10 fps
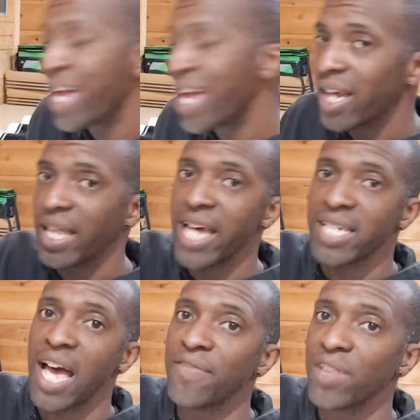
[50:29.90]
glass.
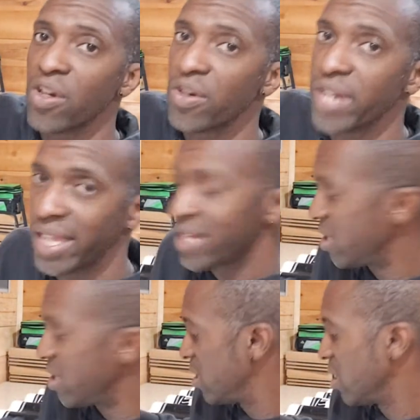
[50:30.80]
I've learned that
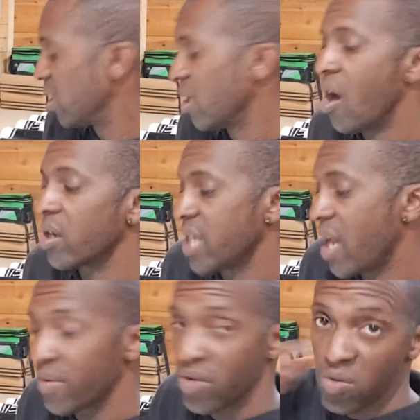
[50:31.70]
lesson a long
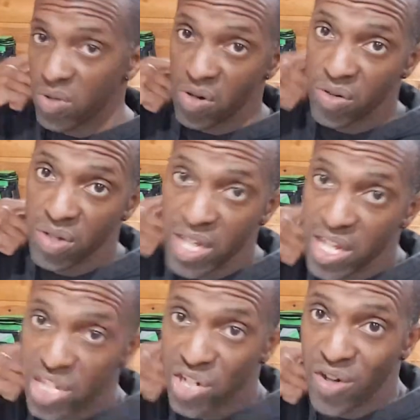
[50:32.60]
time ago, bro.
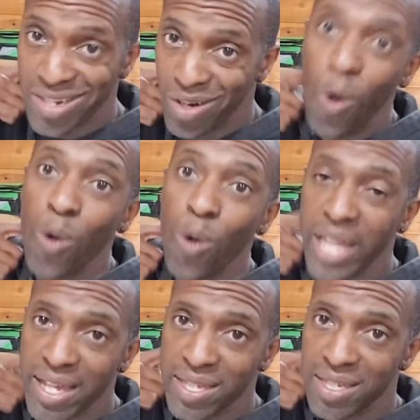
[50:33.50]
Scratching an old
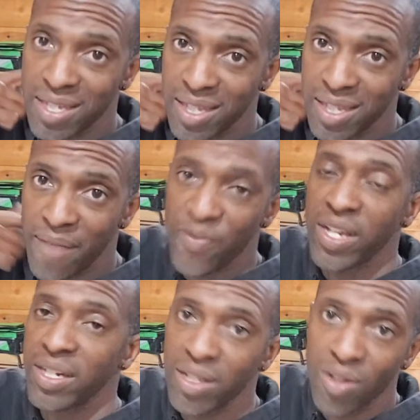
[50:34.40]
Lexus, and then I
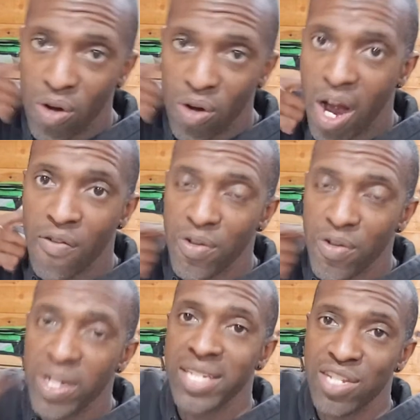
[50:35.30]
freaking did the whole car for free
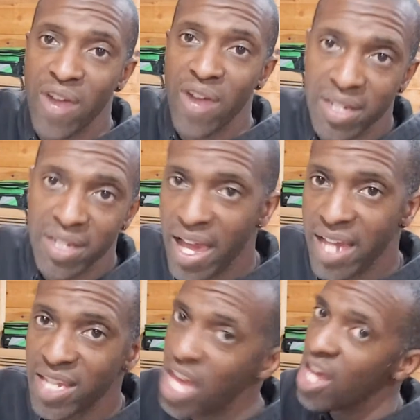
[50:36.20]
because I scratched the glass.
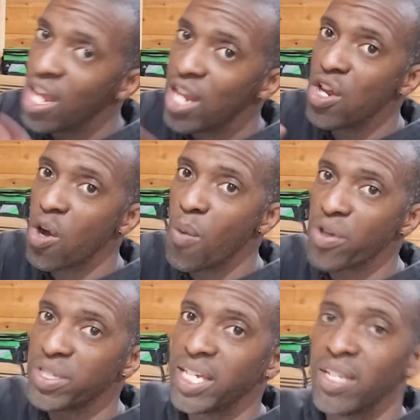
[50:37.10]
No more
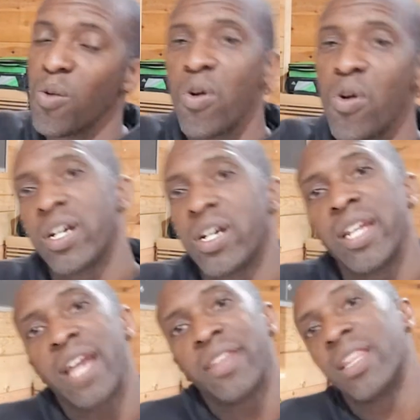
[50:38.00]
cutting
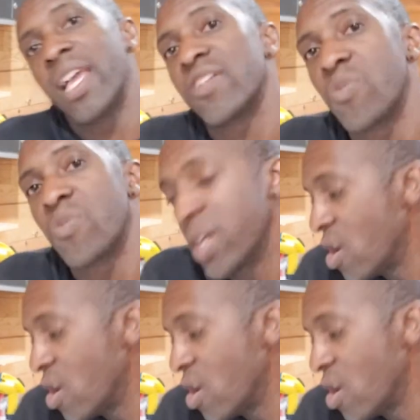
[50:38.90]
on the glass for me.